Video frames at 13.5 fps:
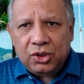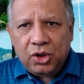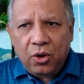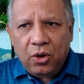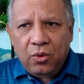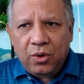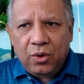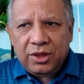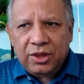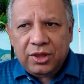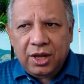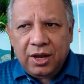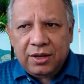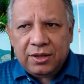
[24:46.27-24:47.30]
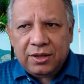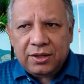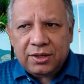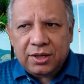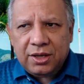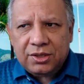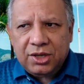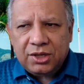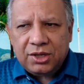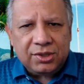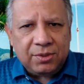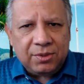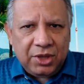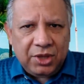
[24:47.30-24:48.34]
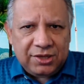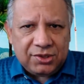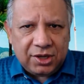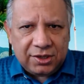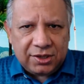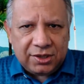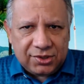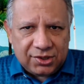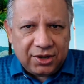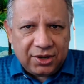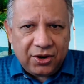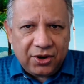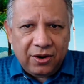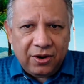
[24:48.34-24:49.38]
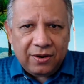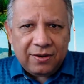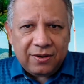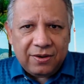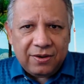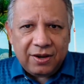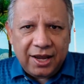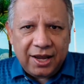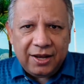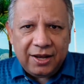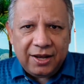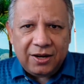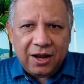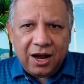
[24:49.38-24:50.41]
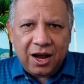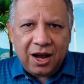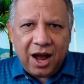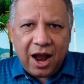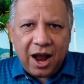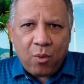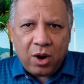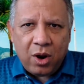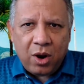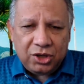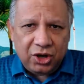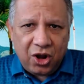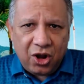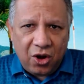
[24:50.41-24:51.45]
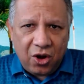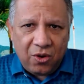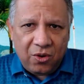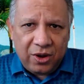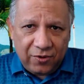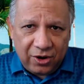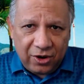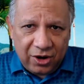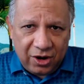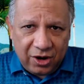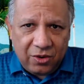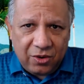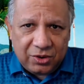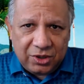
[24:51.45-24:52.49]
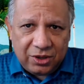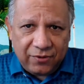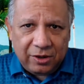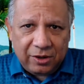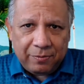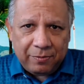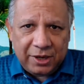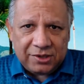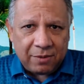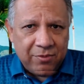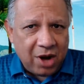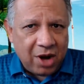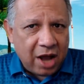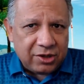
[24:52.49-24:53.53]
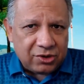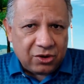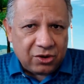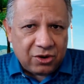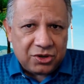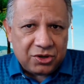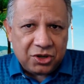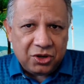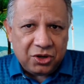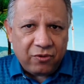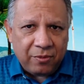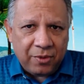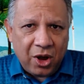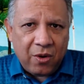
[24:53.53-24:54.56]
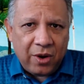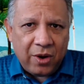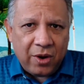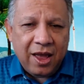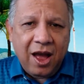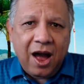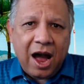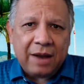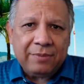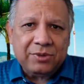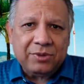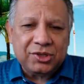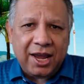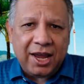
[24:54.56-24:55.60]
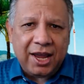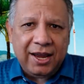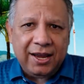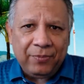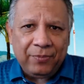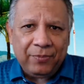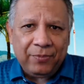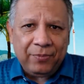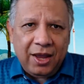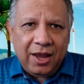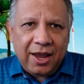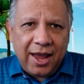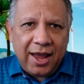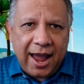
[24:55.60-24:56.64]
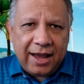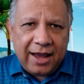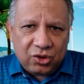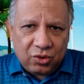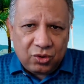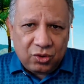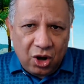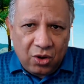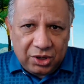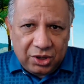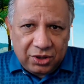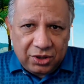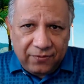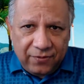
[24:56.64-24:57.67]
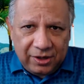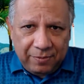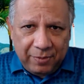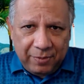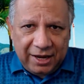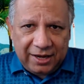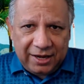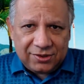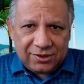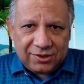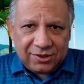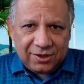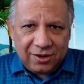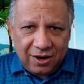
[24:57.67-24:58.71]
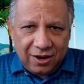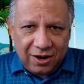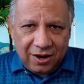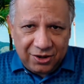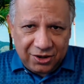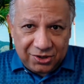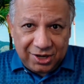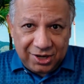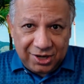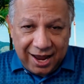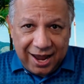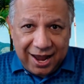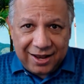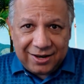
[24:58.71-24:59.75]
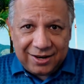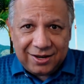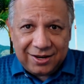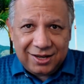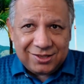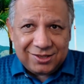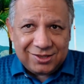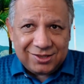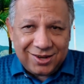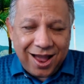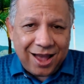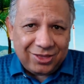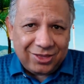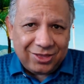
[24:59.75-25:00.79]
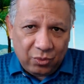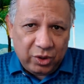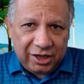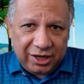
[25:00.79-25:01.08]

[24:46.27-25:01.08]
So uh, just some things to consider. Again, uh, I want you to go, if you're going to go to the Philippines, I'm not discouraging you from going. I'm just saying, as you go to the Philippines, understand it's not the